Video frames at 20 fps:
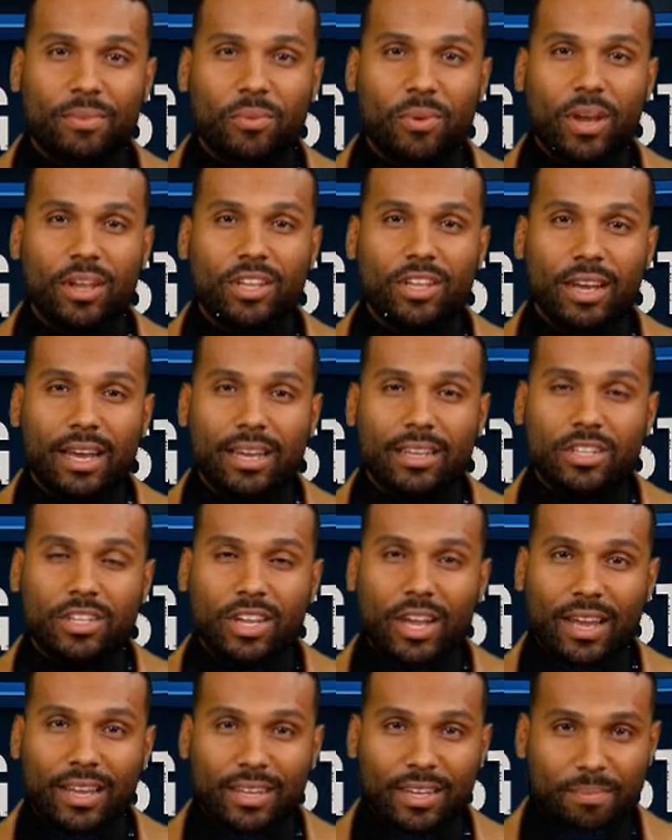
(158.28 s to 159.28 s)
Russia and
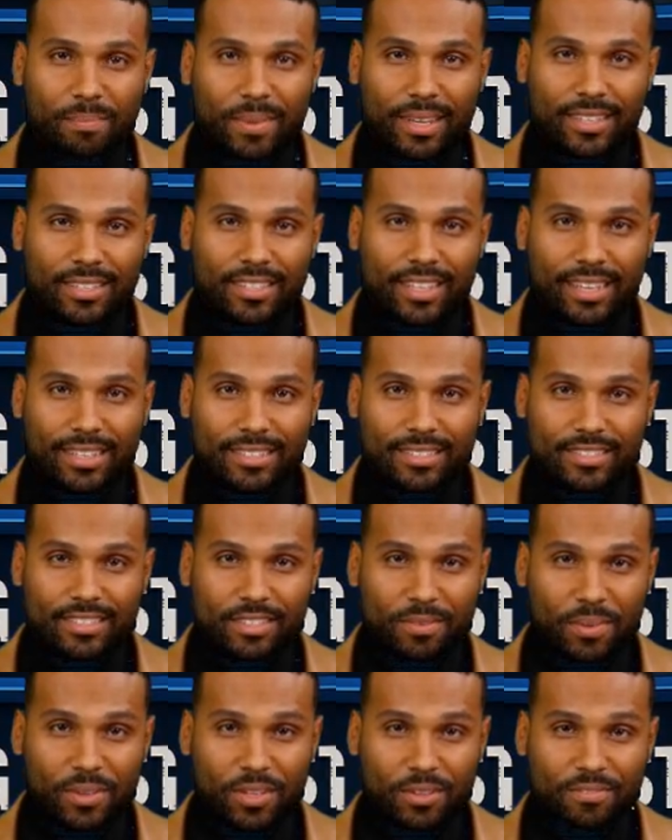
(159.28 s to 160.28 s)
China maintain
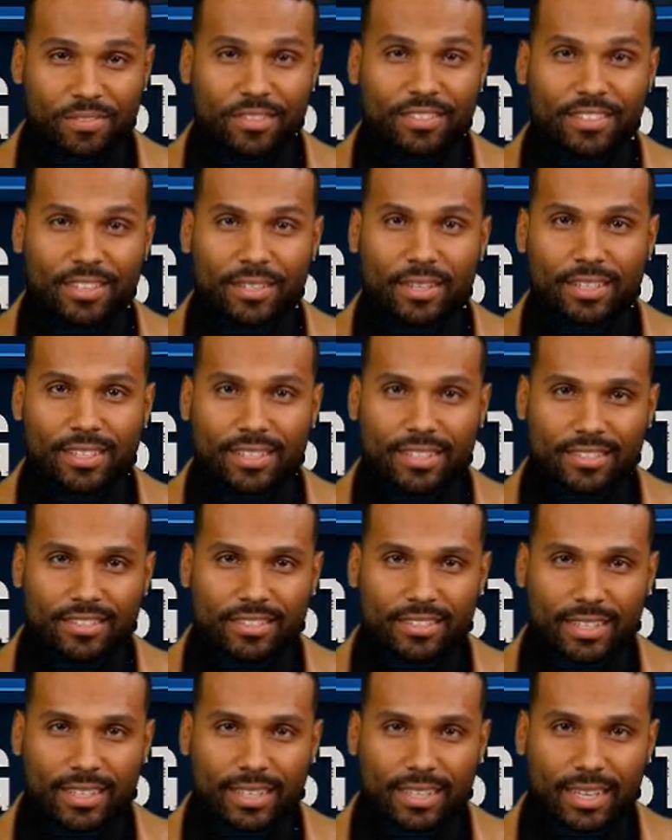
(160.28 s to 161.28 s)
similar
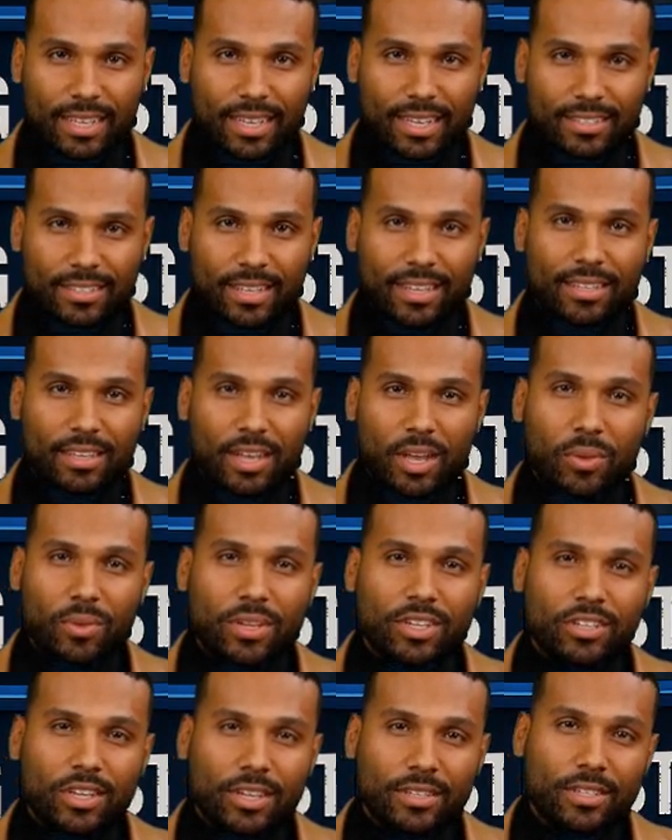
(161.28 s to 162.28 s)
facilities, and they
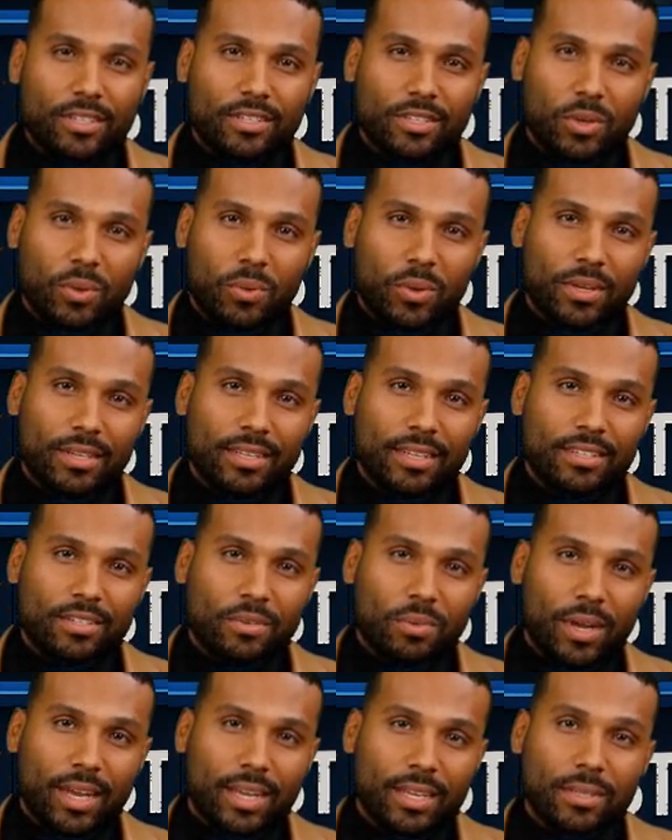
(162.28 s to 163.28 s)
know each other's
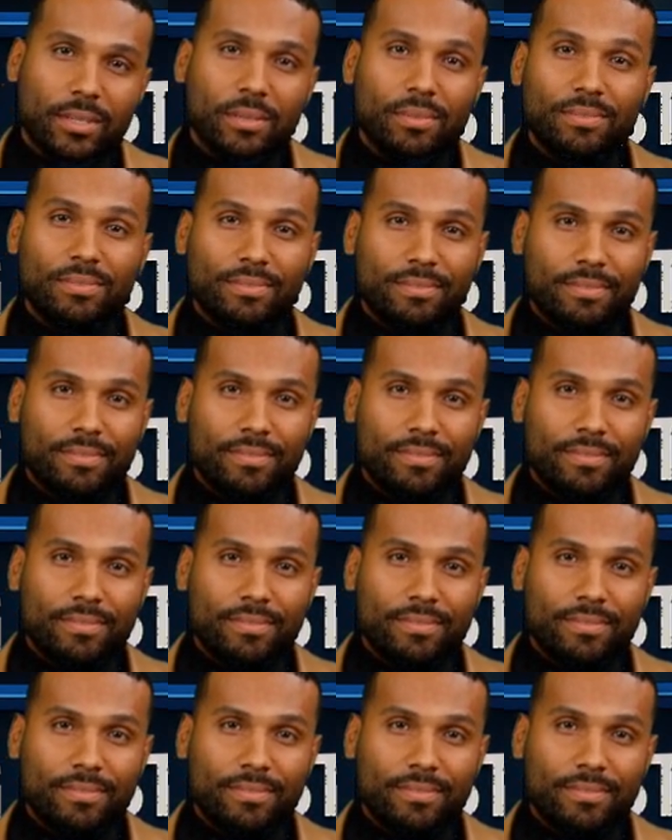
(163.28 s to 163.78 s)
coordinates well.